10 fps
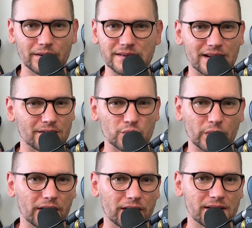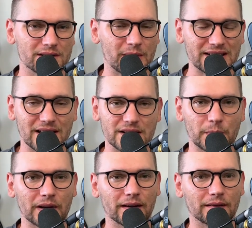sounds weird, doesn't make sense,
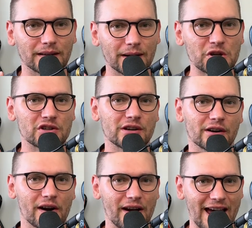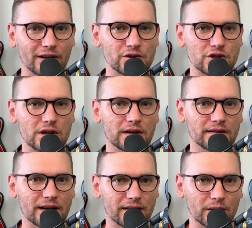but let me share an analogy
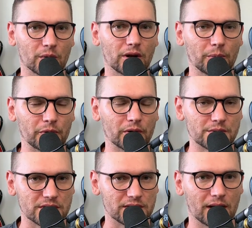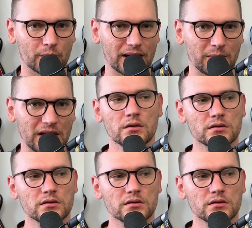that I think will help you understand what I mean.